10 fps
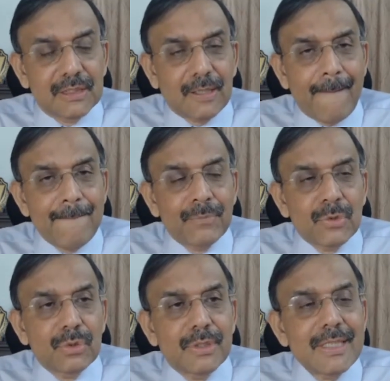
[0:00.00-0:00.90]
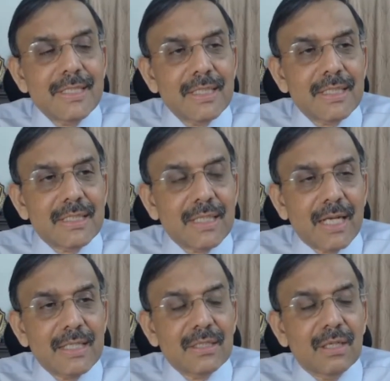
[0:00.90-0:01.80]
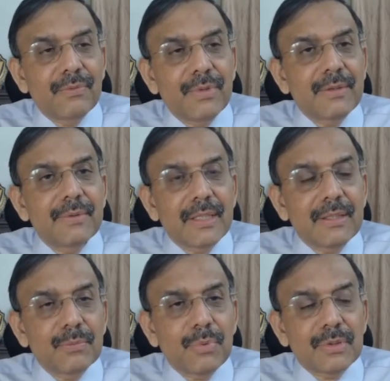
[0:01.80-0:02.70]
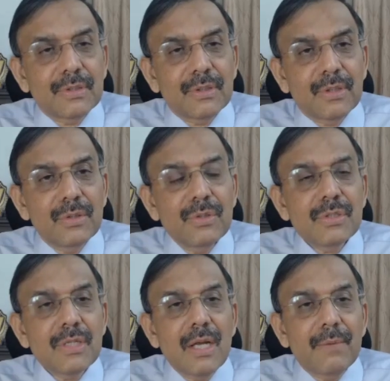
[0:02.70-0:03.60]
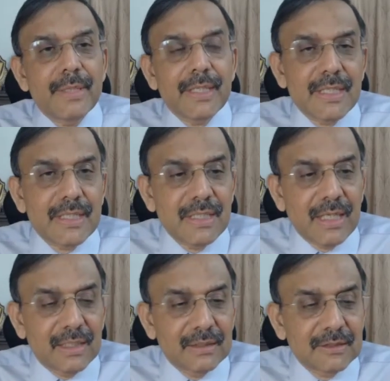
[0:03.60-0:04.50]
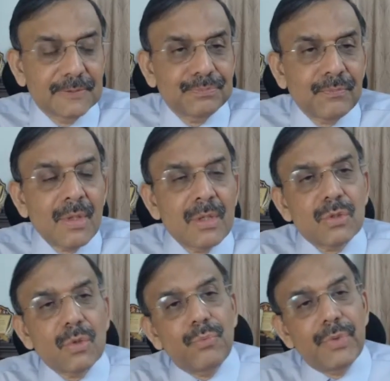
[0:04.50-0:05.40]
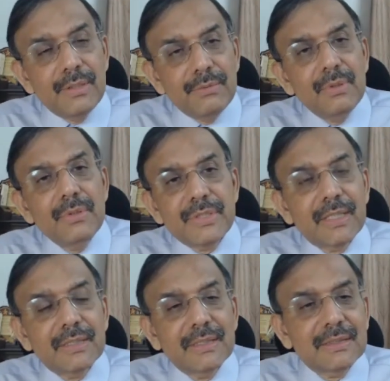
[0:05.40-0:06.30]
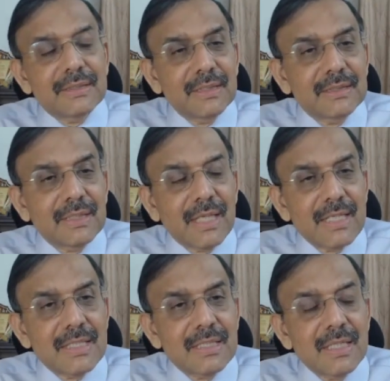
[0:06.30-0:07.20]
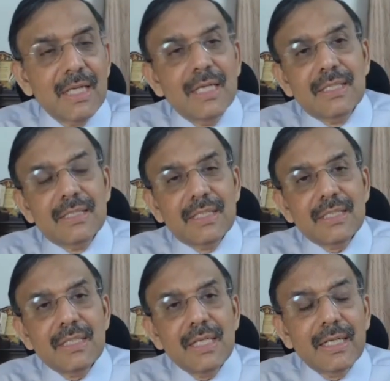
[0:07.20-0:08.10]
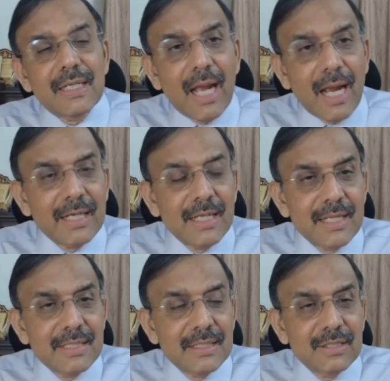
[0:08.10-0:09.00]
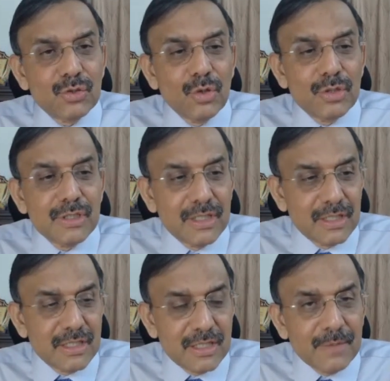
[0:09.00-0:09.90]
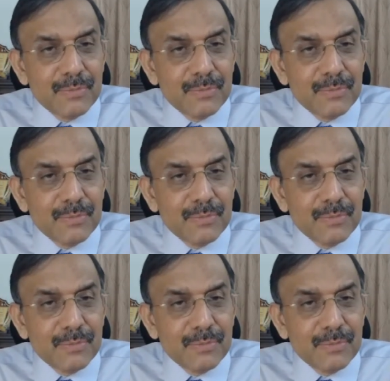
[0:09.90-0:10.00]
So these 6 rights are very, very important to reduce medication errors. So when will you check these 6 rights? Just like hand hygiene has got 6 steps,